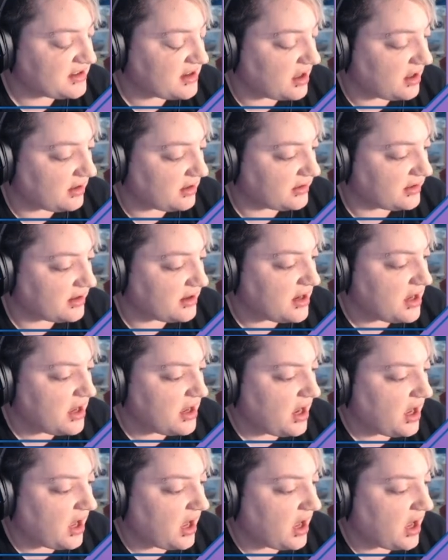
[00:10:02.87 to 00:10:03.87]
color,
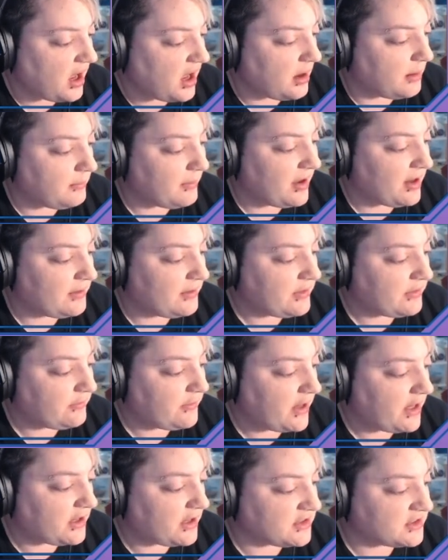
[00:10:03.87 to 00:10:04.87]
and if it
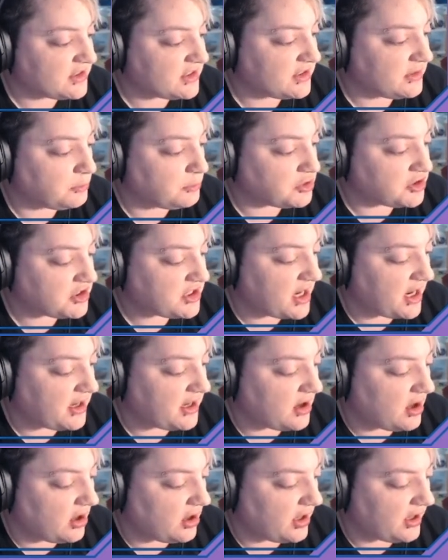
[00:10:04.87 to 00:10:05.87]
fails, it will stay
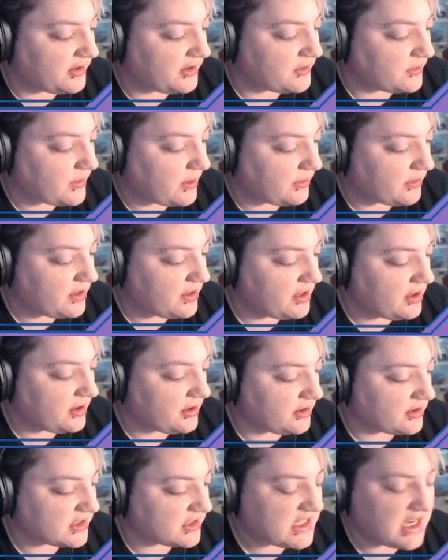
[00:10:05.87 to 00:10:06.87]
null. And so down here,
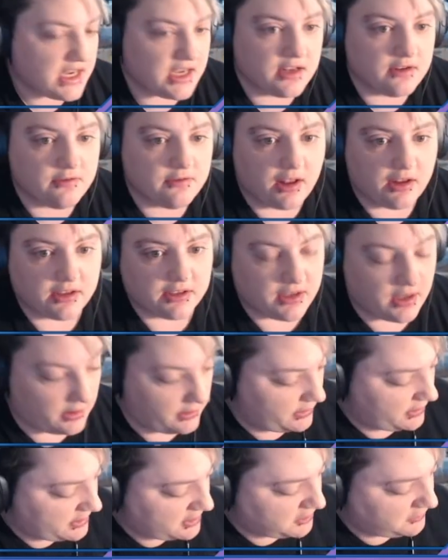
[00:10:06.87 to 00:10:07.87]
it'll say invalid
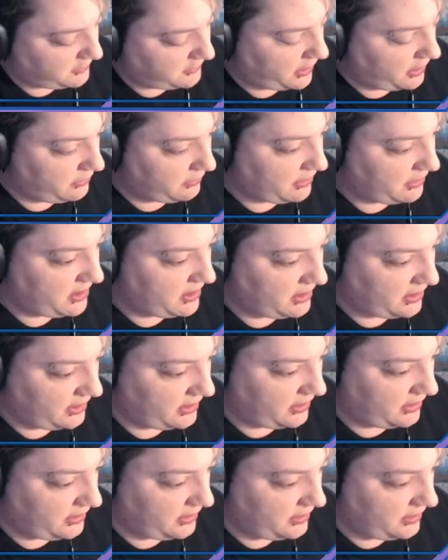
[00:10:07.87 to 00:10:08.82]
color. So if I go in here